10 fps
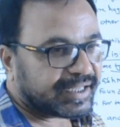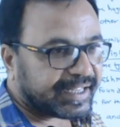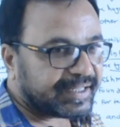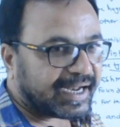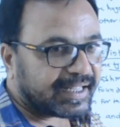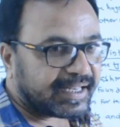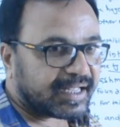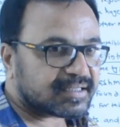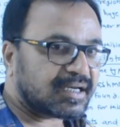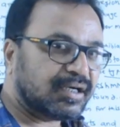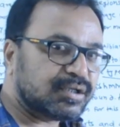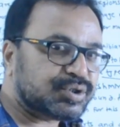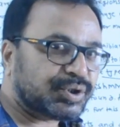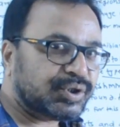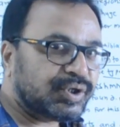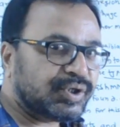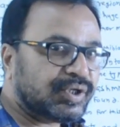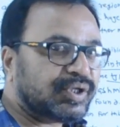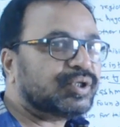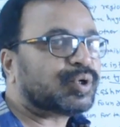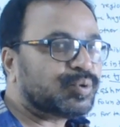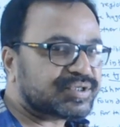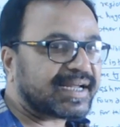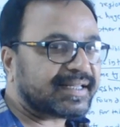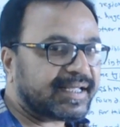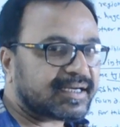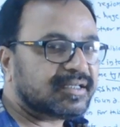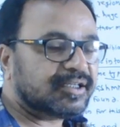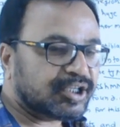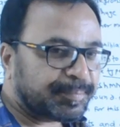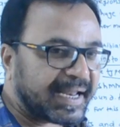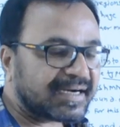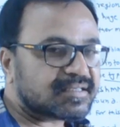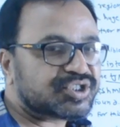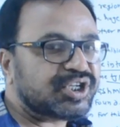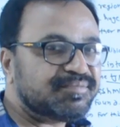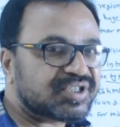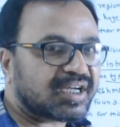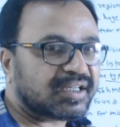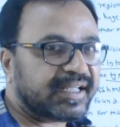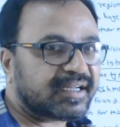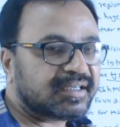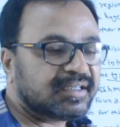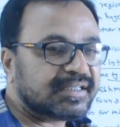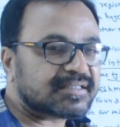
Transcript: in that areas also the roots are there, the plant stems are there,